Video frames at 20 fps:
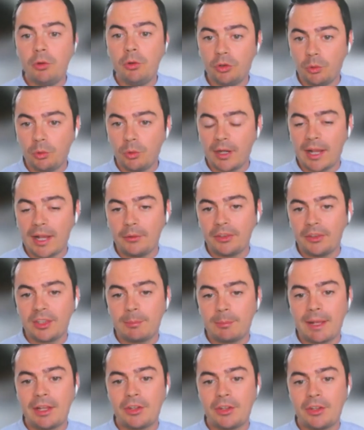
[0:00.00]
through to
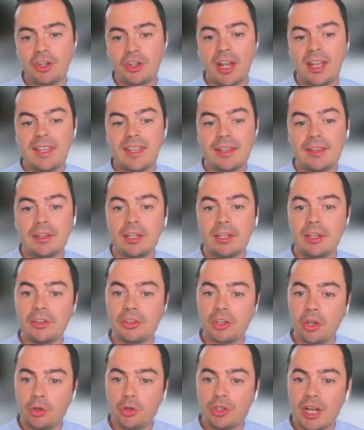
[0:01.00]
AccountancyManager, and then
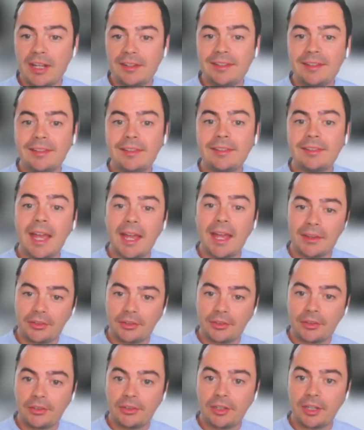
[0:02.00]
the associated
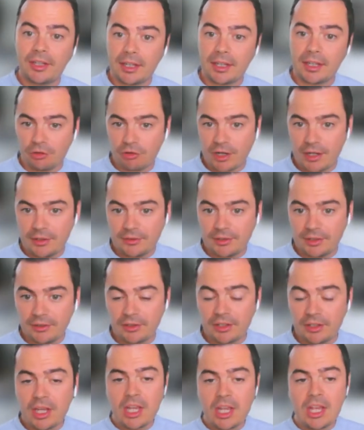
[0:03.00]
tasks are then
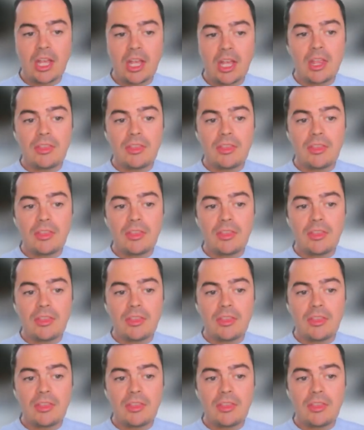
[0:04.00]
created.